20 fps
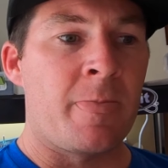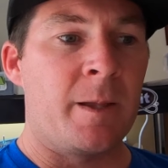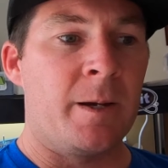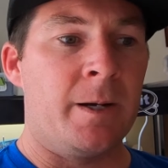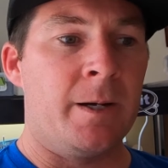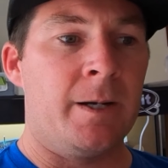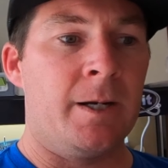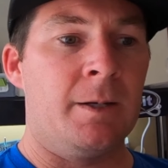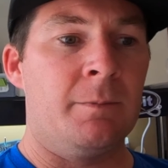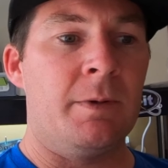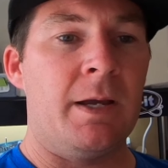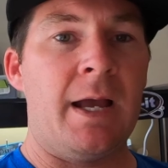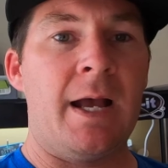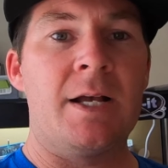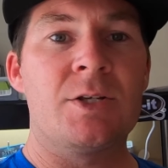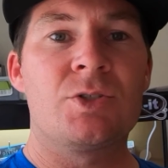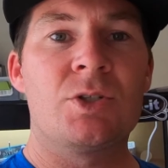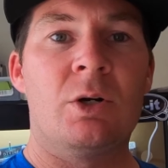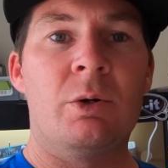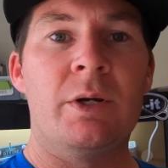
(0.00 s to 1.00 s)
Um,
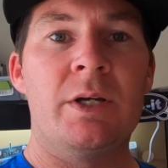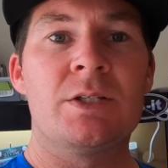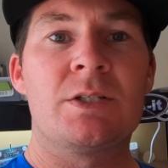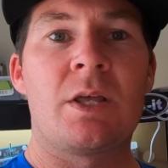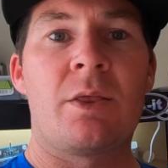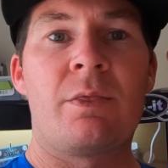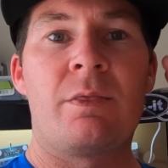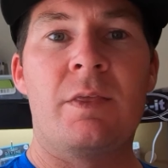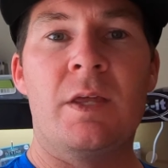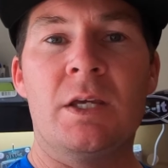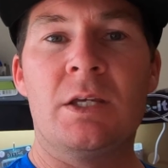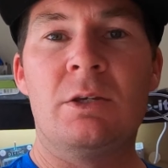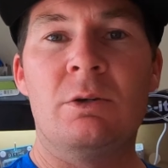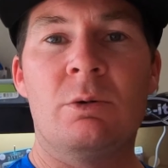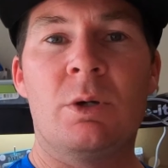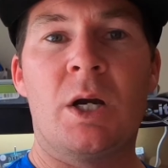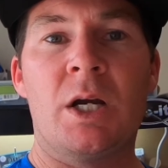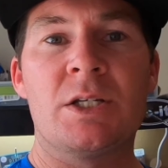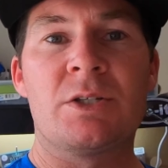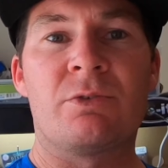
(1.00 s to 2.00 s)
as always, thank
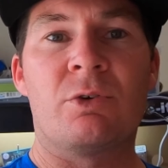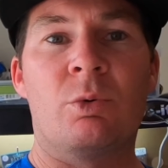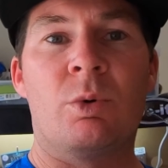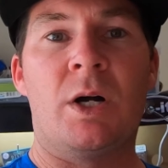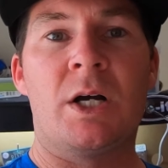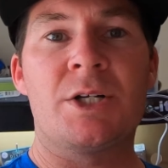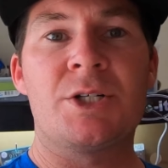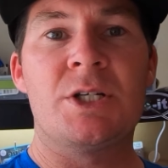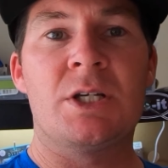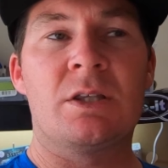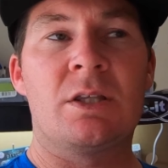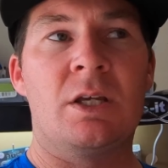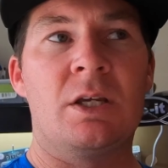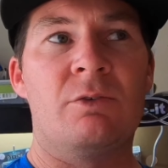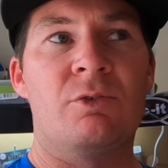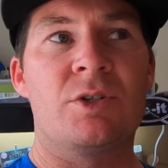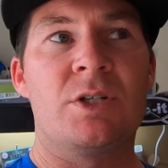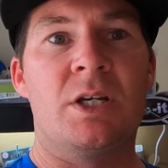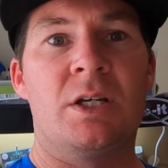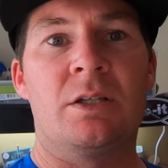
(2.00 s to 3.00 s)
you guys for watching. Thank
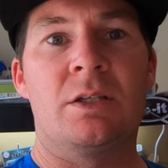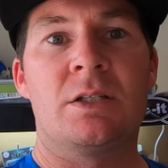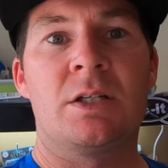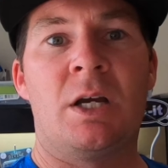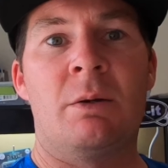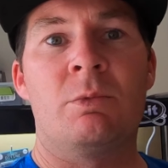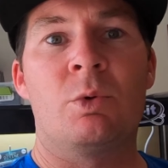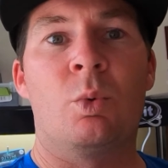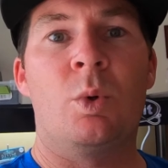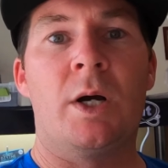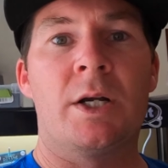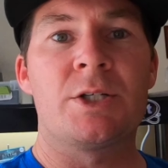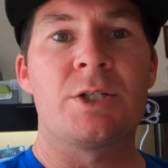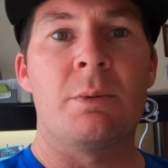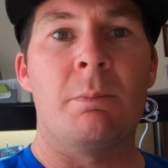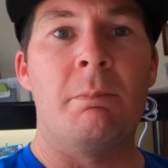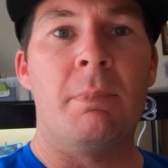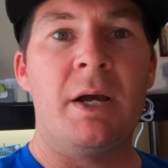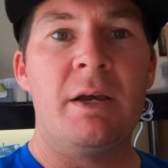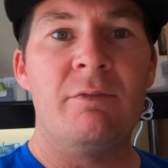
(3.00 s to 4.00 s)
you for taking the time to watch
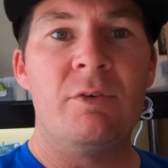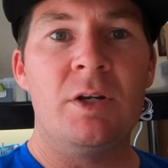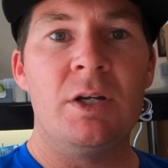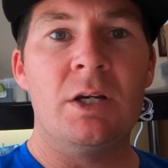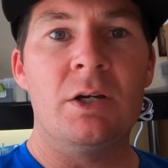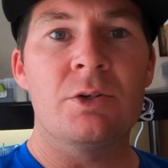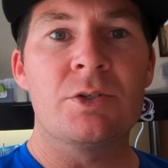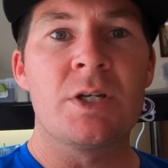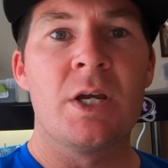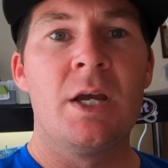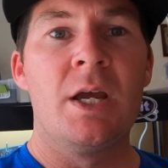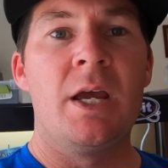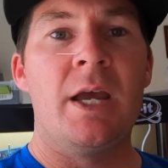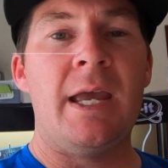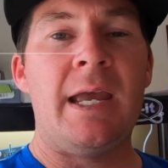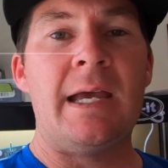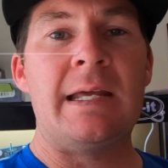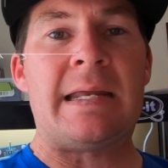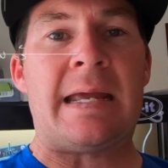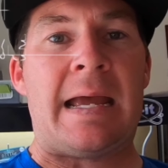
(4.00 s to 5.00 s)
my videos.
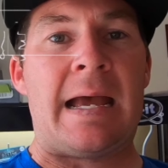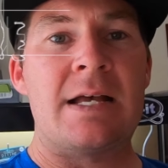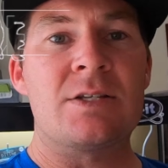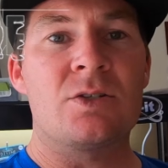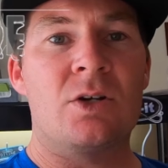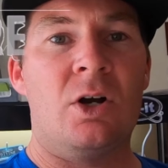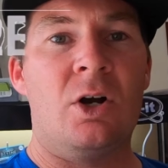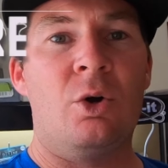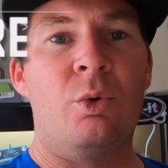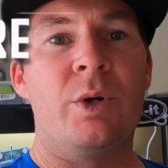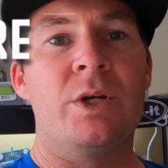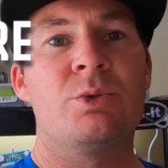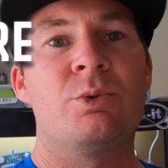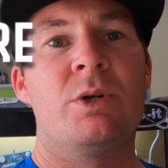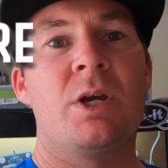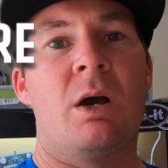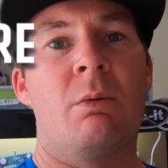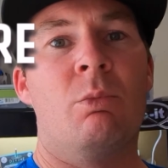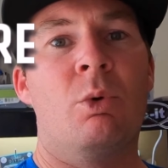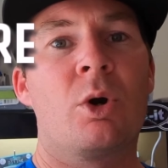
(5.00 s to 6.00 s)
And as always,
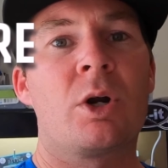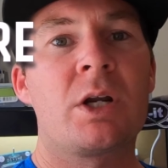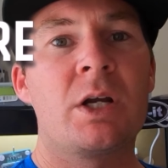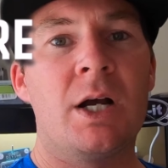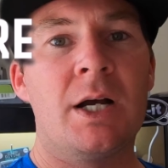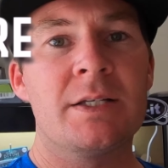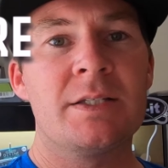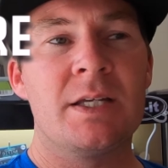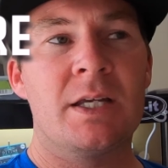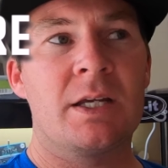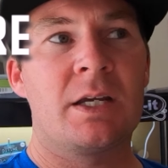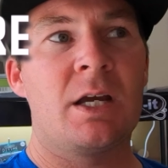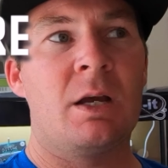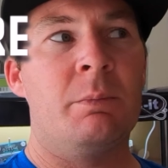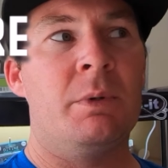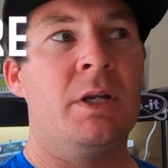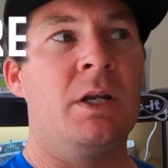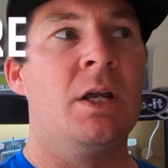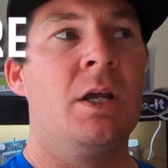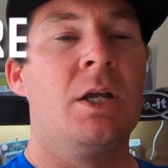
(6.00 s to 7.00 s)
we got more content
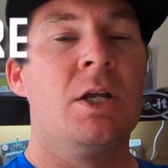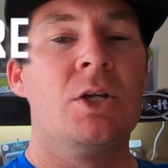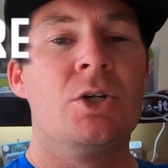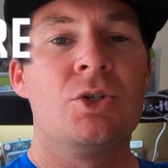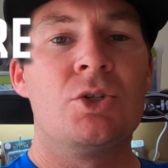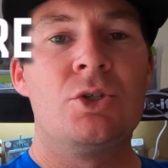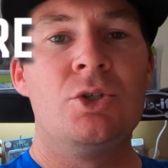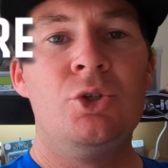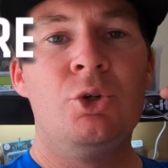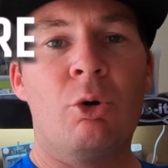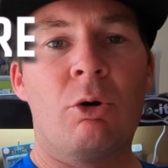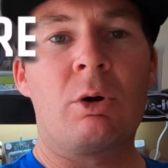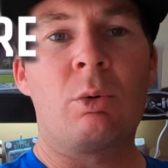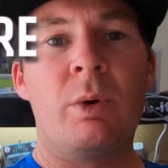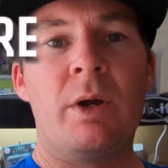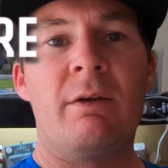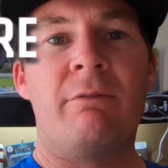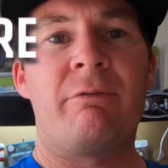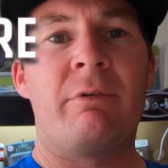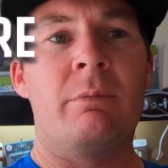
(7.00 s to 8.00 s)
coming your
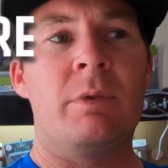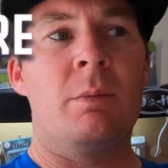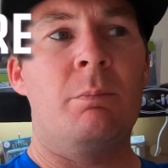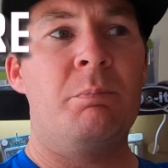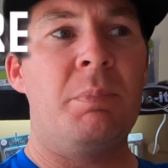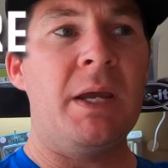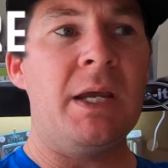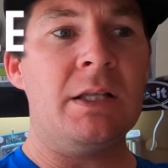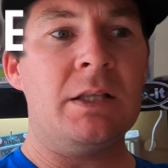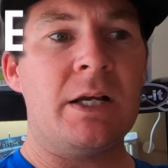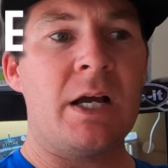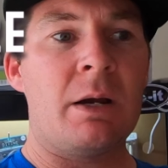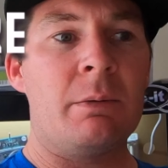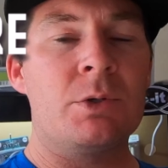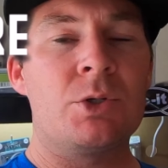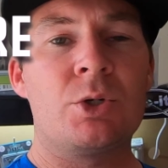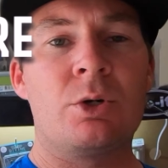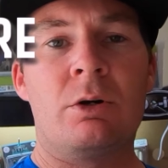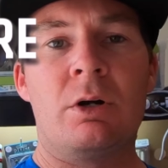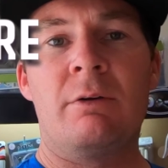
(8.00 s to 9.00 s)
way from the bait
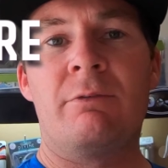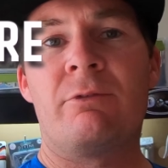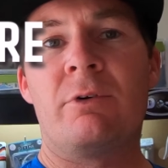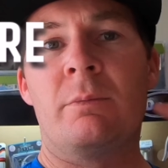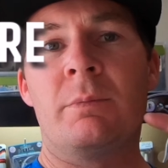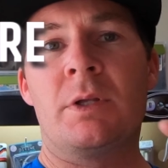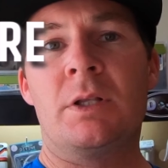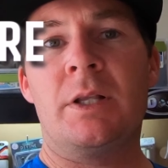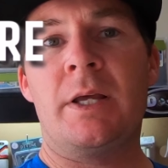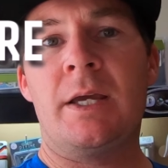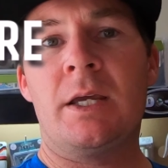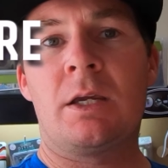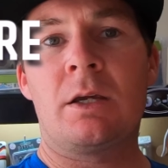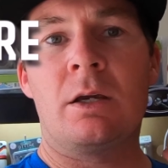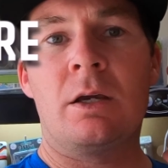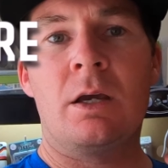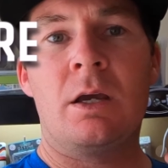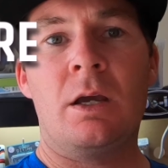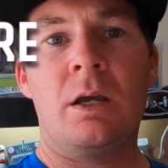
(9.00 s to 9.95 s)
laboratory from the lake.